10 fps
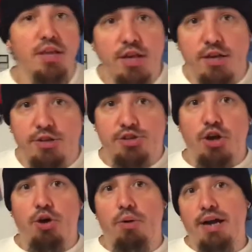
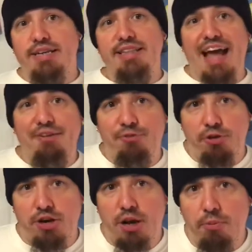So I did that
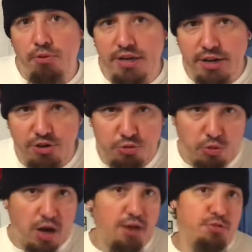for a couple years
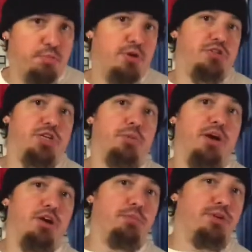where I was posting
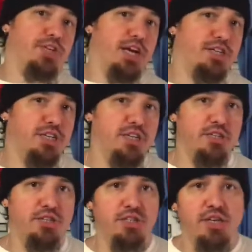my own projections,